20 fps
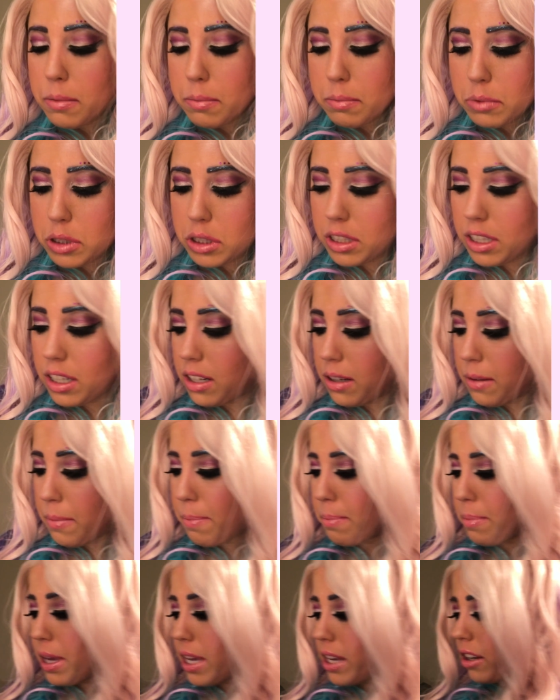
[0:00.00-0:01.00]
Just gonna
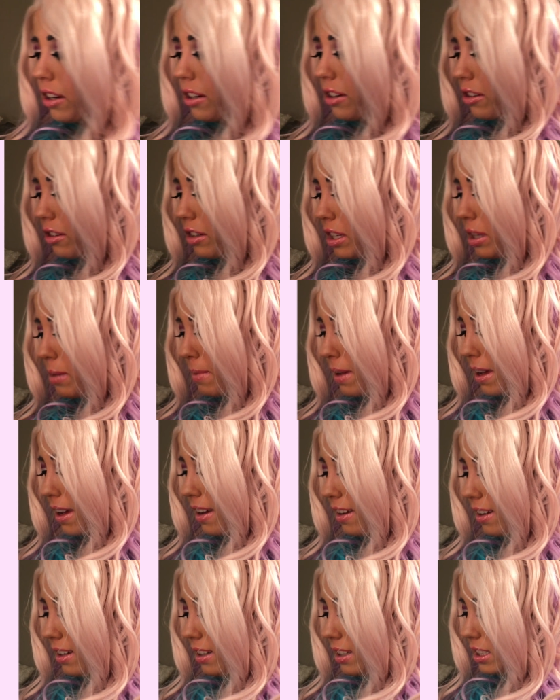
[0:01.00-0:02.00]
bake underneath my
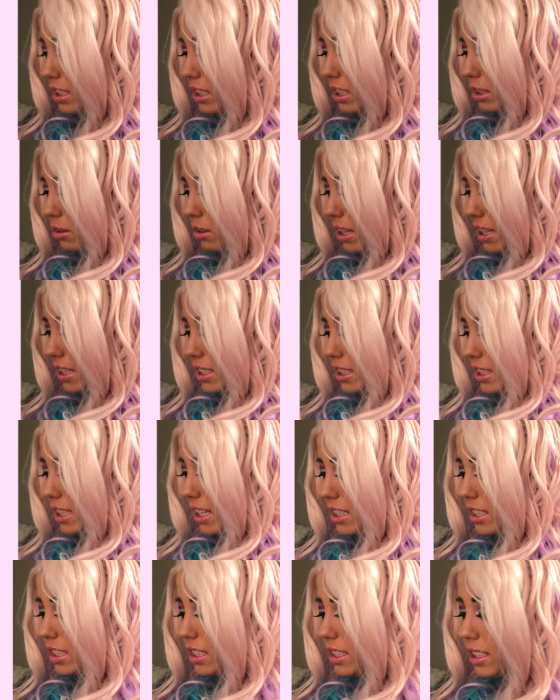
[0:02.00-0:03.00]
eyes so that
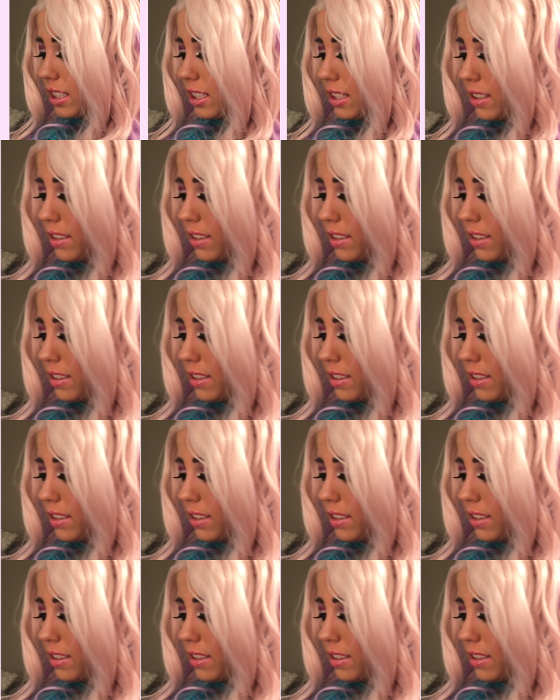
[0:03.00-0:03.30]
sets.